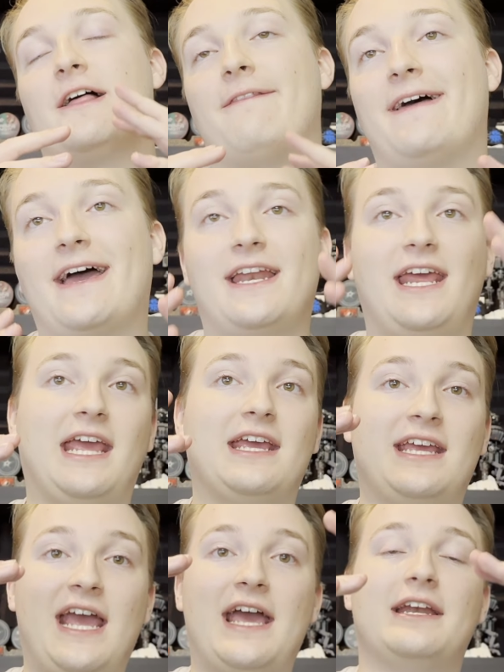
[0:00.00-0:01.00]
that a
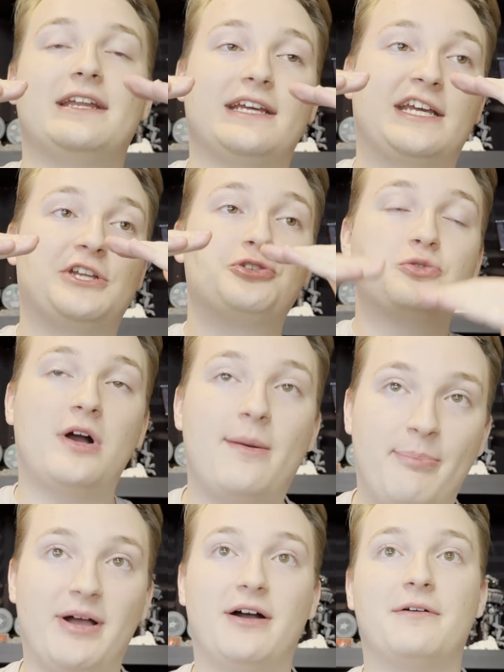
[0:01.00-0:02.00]
candidate can drop